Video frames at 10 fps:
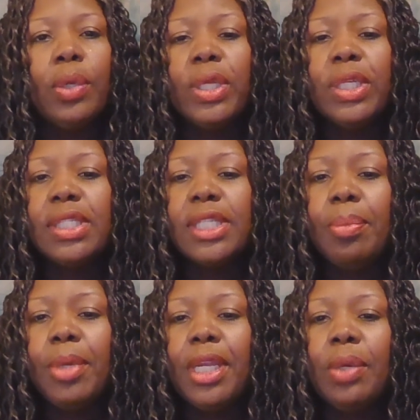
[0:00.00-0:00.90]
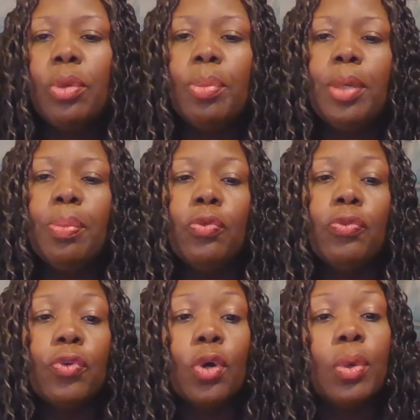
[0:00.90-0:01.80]
Wednesday meeting will be moved
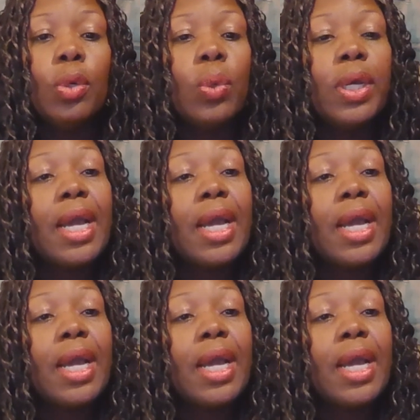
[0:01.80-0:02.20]
forward 1